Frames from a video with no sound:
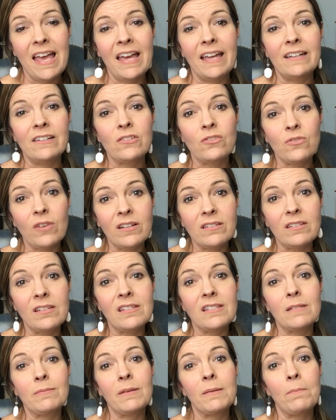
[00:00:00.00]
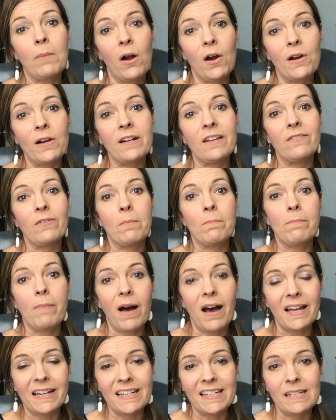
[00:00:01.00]
It instructs us to be part of a
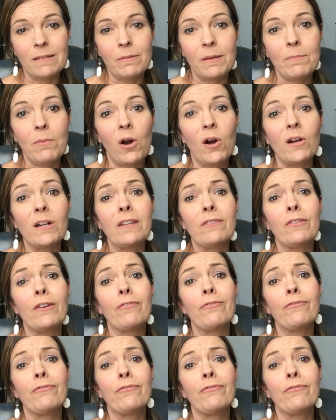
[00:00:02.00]
body, to be part of a